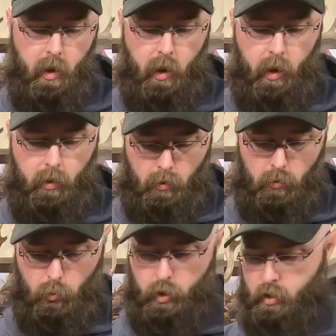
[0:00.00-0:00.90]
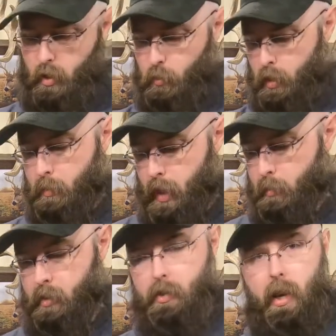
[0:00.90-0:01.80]
I wish I would have been
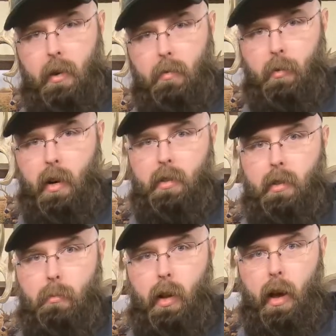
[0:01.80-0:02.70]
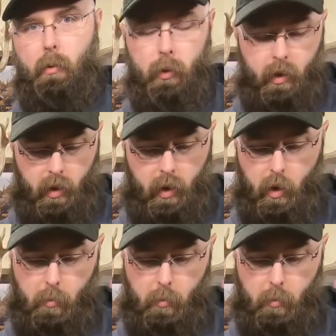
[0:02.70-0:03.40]
able to save the rest of the plywood here,